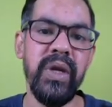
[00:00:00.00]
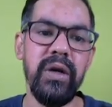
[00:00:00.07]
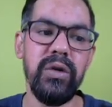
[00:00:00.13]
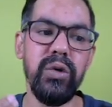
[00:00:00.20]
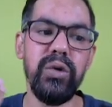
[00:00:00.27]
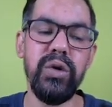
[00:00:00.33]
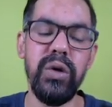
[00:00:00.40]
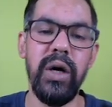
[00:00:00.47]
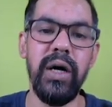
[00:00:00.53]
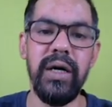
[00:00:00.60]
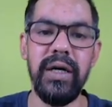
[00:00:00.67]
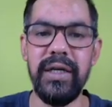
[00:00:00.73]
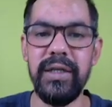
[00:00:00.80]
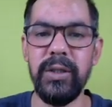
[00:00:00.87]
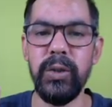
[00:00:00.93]

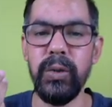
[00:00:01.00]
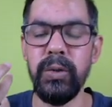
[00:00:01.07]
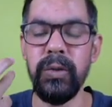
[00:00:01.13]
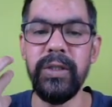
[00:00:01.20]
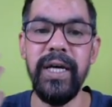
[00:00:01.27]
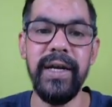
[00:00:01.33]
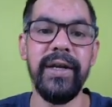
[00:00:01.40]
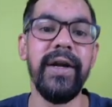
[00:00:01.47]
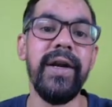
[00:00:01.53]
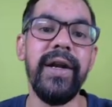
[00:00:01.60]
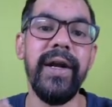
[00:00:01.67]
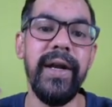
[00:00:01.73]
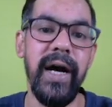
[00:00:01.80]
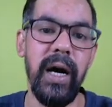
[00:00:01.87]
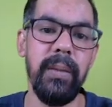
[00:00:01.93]
to generate
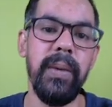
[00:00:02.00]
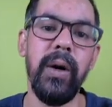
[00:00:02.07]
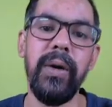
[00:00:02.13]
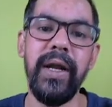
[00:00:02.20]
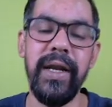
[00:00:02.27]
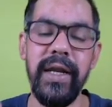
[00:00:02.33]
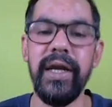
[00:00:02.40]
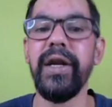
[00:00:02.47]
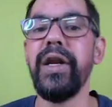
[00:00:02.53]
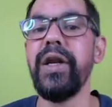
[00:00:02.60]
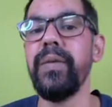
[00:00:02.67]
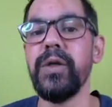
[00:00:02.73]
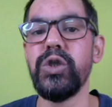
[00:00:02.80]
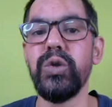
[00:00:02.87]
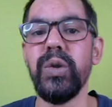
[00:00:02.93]
data about any
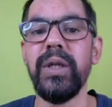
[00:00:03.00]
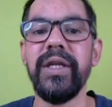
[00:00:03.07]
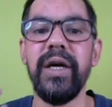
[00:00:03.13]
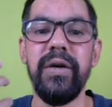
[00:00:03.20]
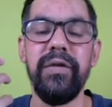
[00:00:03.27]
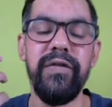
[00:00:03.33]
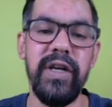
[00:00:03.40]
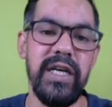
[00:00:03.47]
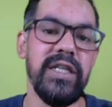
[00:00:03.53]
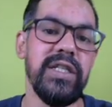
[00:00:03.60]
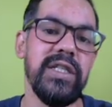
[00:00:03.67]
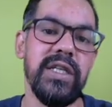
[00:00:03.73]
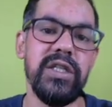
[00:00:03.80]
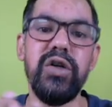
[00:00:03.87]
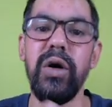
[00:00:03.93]
individual, their
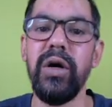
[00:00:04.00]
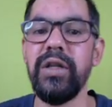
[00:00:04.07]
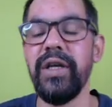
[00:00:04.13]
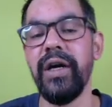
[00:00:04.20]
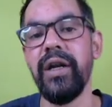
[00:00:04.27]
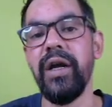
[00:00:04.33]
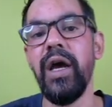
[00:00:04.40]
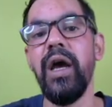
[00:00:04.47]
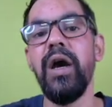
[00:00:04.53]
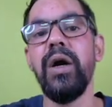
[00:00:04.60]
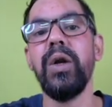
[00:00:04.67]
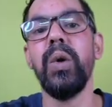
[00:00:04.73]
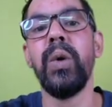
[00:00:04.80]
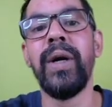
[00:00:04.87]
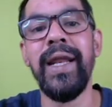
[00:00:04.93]
finances or their
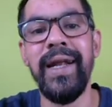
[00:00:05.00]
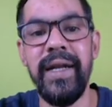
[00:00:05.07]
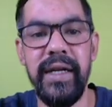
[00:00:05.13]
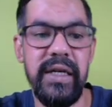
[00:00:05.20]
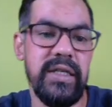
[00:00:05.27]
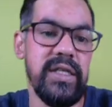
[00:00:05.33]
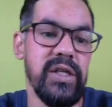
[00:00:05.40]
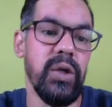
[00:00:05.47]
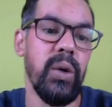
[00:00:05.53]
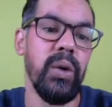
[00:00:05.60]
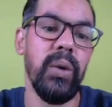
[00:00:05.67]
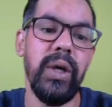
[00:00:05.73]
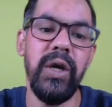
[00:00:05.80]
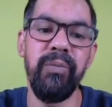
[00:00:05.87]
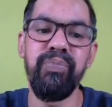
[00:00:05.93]
local address and all.
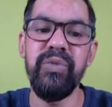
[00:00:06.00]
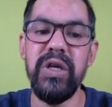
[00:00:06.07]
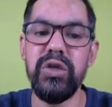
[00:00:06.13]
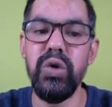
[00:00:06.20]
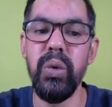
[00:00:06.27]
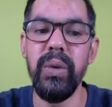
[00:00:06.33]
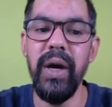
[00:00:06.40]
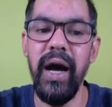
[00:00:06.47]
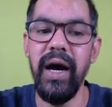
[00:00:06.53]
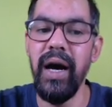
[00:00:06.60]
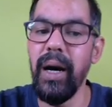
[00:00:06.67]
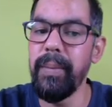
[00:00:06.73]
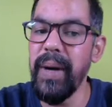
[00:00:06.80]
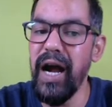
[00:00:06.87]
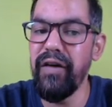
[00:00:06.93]
Okay, so
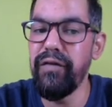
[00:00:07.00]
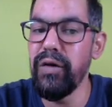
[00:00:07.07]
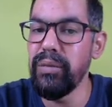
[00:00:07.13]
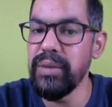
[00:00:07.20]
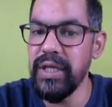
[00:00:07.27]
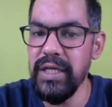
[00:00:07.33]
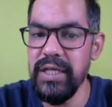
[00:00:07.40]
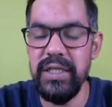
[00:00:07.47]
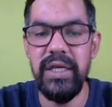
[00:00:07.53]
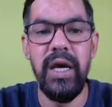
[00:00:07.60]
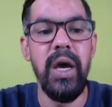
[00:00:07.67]
apart from this,